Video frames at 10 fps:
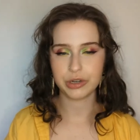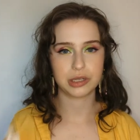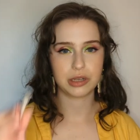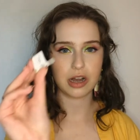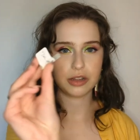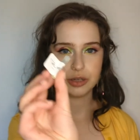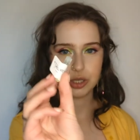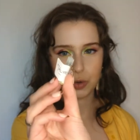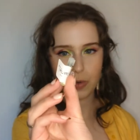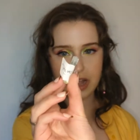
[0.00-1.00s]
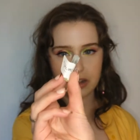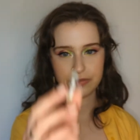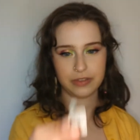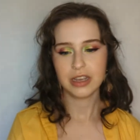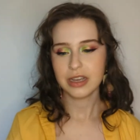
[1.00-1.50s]
which is called
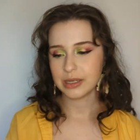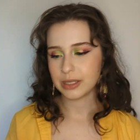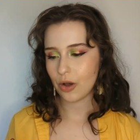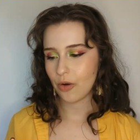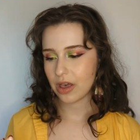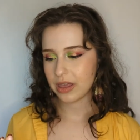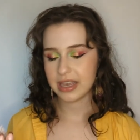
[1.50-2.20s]
twelve. So